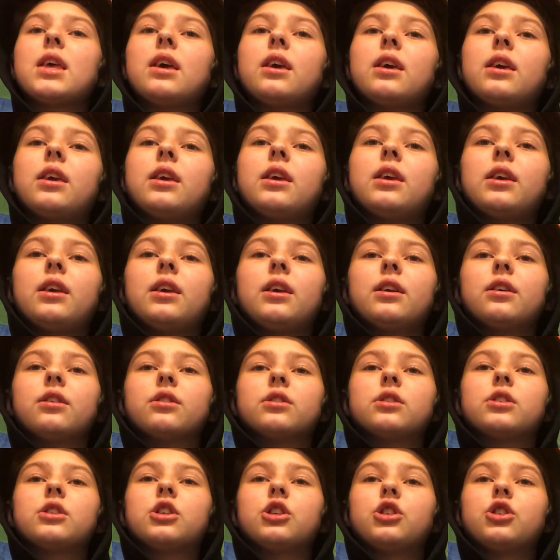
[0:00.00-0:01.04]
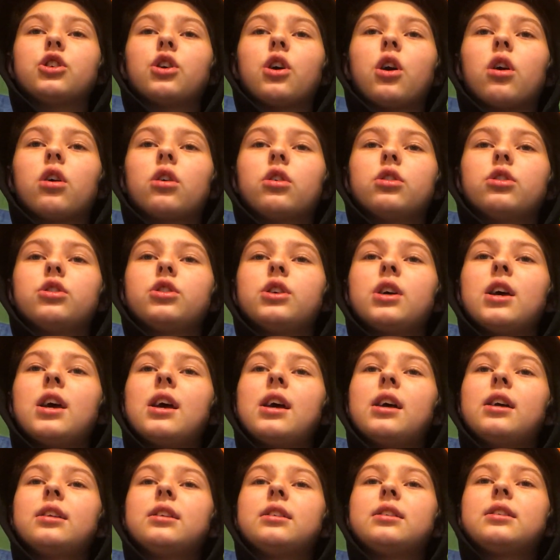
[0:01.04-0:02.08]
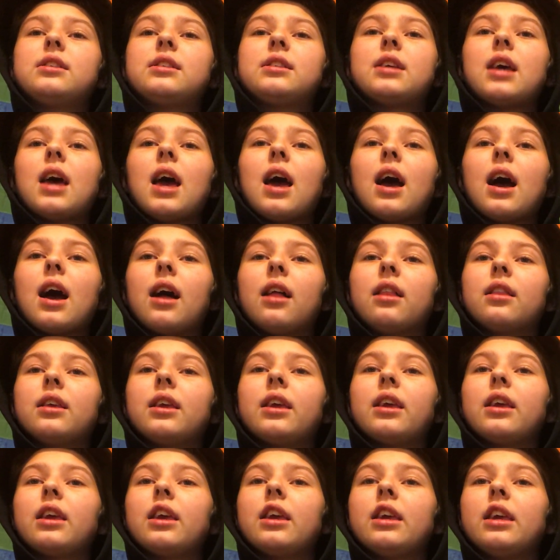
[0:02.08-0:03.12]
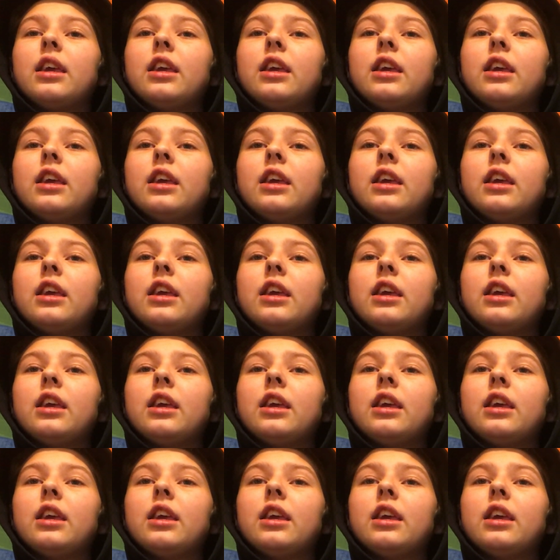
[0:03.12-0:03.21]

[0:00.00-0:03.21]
Here's the charge: telling